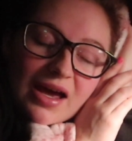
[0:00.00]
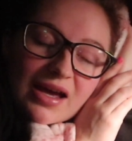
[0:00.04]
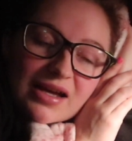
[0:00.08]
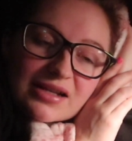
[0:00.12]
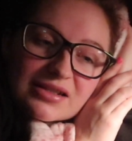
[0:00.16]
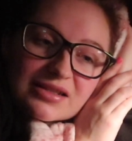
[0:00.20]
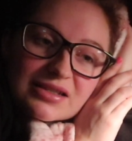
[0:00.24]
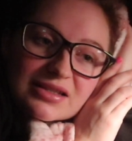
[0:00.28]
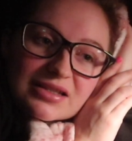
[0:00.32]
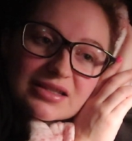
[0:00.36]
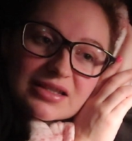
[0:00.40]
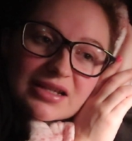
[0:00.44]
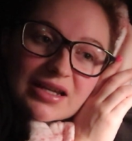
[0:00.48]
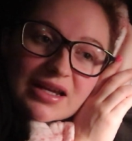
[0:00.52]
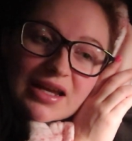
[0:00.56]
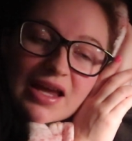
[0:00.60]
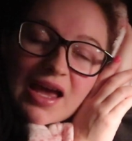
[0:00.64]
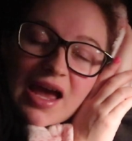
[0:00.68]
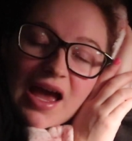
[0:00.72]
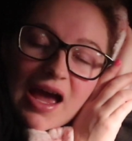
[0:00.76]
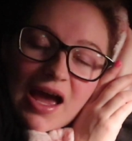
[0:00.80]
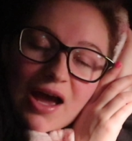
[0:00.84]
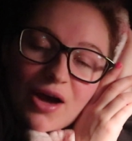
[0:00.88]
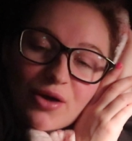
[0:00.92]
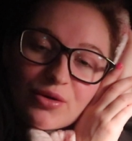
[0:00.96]
As I say,
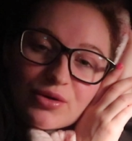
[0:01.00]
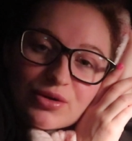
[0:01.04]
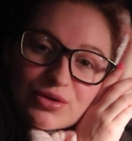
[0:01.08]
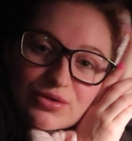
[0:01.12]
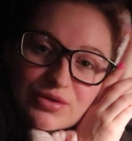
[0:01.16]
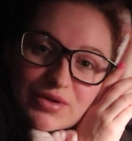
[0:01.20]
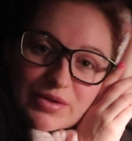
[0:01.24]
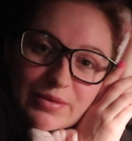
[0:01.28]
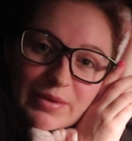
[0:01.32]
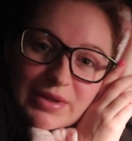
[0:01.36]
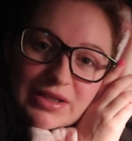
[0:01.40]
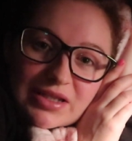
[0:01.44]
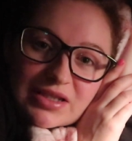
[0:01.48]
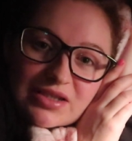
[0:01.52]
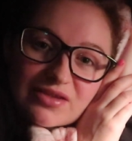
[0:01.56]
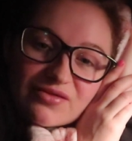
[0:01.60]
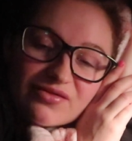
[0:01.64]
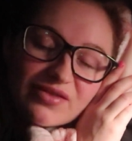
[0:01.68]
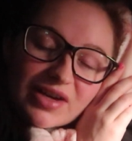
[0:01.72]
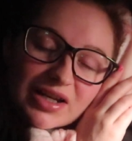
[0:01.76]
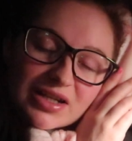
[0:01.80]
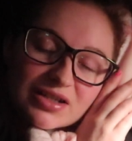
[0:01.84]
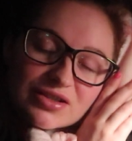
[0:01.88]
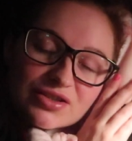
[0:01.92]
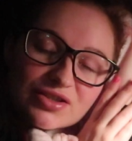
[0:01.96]
how are you spending
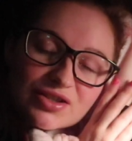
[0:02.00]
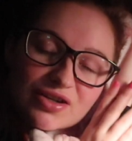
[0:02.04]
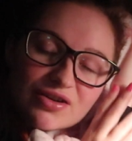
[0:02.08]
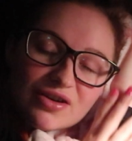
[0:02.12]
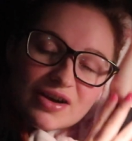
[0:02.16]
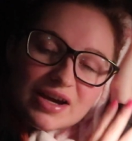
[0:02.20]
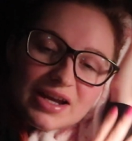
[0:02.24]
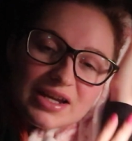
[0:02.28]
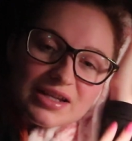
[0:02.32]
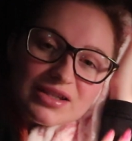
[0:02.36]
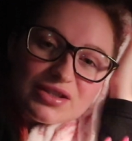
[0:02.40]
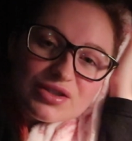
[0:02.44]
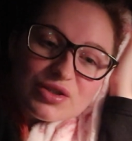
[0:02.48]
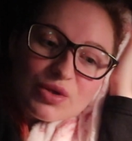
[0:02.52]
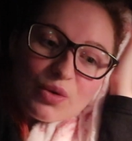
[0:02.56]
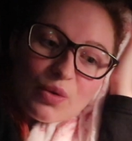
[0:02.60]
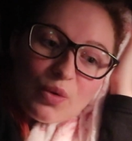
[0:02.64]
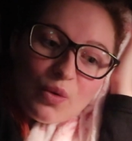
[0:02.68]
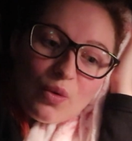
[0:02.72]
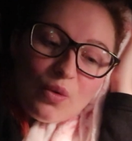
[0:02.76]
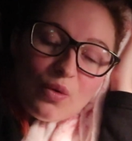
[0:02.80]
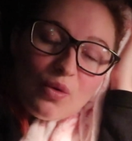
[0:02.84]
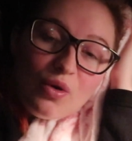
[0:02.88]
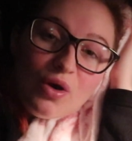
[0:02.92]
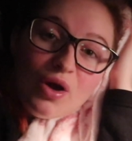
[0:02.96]
Valentine's,
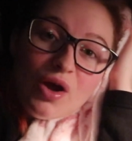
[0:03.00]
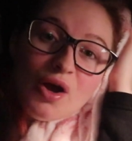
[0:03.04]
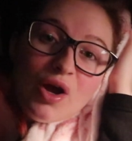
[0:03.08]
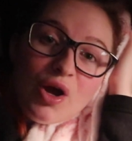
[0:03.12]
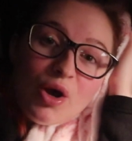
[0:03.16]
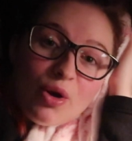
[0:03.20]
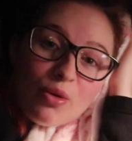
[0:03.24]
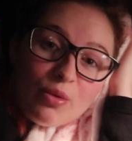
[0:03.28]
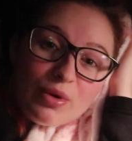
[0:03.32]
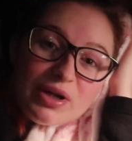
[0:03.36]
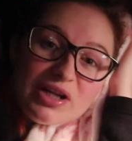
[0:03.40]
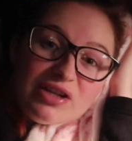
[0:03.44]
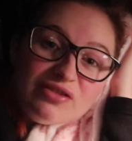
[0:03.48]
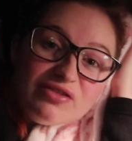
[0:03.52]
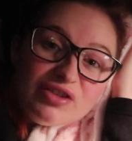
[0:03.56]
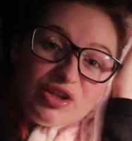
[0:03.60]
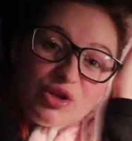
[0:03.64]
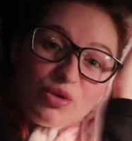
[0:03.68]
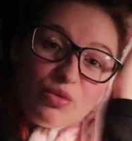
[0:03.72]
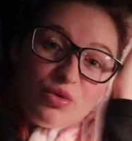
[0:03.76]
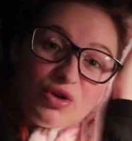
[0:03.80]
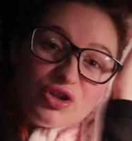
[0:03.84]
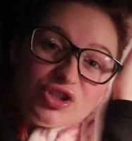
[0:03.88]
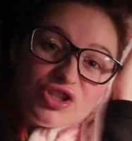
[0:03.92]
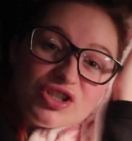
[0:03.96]
or whenever
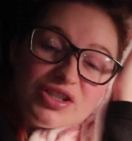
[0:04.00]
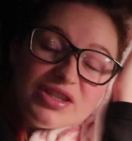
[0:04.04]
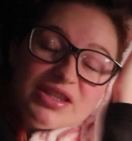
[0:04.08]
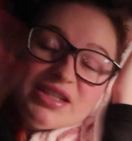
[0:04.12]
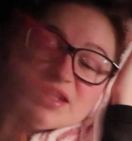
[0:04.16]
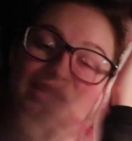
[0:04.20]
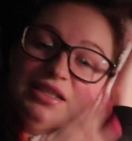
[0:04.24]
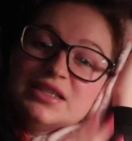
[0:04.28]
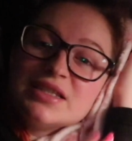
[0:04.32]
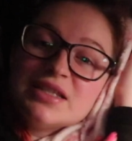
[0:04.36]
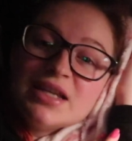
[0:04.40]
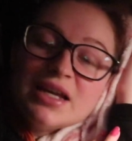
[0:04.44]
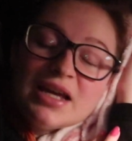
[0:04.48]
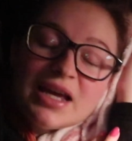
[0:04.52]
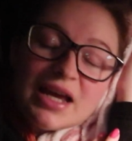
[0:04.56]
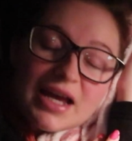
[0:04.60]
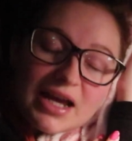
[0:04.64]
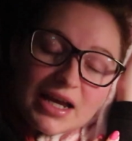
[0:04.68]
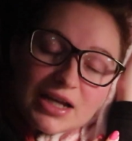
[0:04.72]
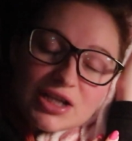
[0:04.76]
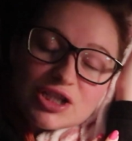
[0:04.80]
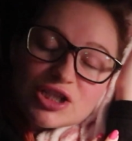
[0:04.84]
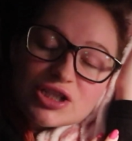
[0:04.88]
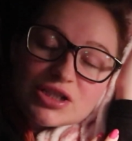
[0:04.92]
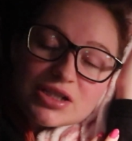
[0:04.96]
you're watching this,
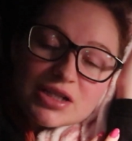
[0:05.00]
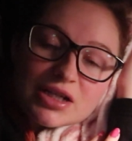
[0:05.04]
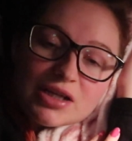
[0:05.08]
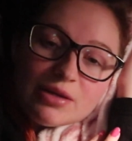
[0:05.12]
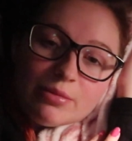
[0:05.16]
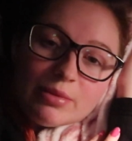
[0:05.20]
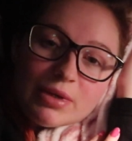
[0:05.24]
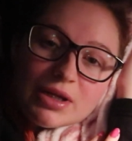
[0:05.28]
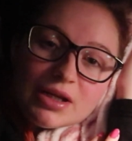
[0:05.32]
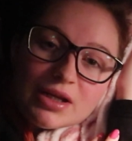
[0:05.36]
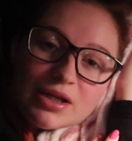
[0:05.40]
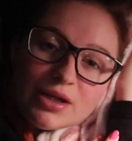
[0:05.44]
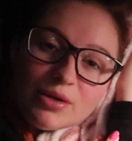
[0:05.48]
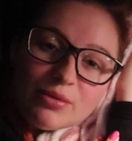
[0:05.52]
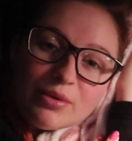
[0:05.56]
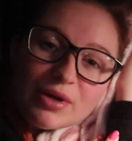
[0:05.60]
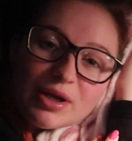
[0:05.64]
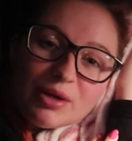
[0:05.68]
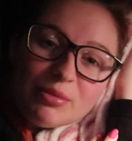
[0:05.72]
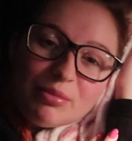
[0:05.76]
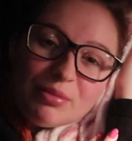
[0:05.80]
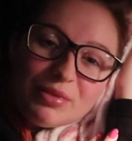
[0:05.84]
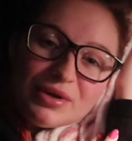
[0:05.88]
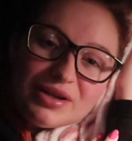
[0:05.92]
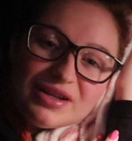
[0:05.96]
how's your day been
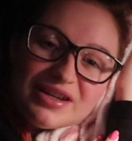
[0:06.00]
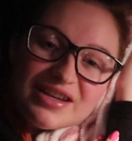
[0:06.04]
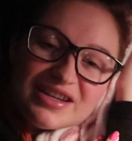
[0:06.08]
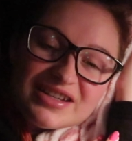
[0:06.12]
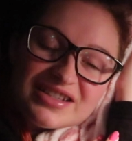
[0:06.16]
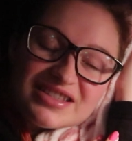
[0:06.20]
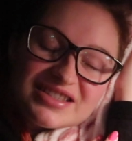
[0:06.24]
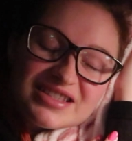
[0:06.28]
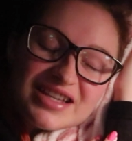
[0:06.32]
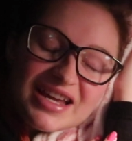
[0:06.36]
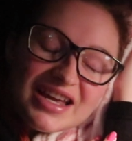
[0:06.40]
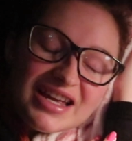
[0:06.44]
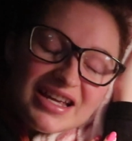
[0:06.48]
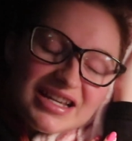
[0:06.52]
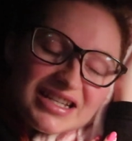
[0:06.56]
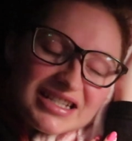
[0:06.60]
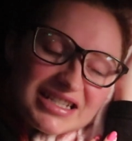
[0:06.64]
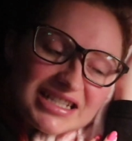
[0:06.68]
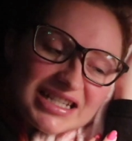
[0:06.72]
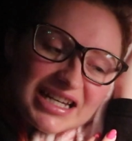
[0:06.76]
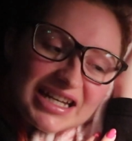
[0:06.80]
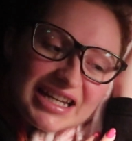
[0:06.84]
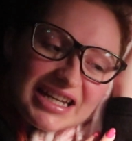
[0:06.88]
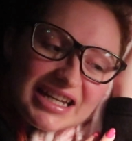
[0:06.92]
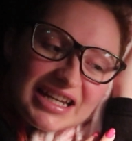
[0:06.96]
anyway? But yes,
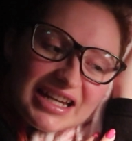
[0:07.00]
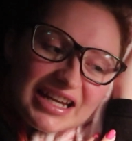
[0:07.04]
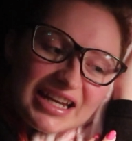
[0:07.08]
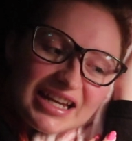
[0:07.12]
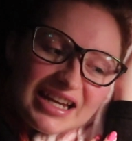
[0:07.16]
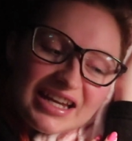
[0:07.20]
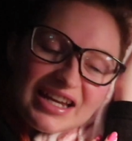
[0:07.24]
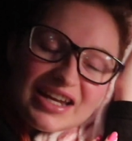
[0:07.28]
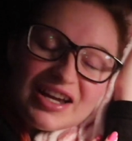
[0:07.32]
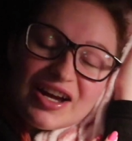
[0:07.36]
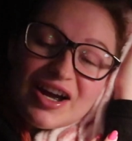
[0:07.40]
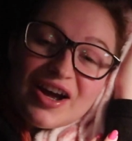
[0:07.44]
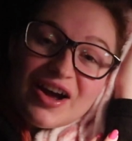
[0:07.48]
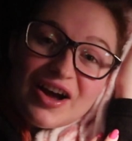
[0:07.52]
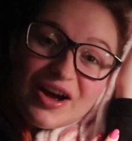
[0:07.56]
take care.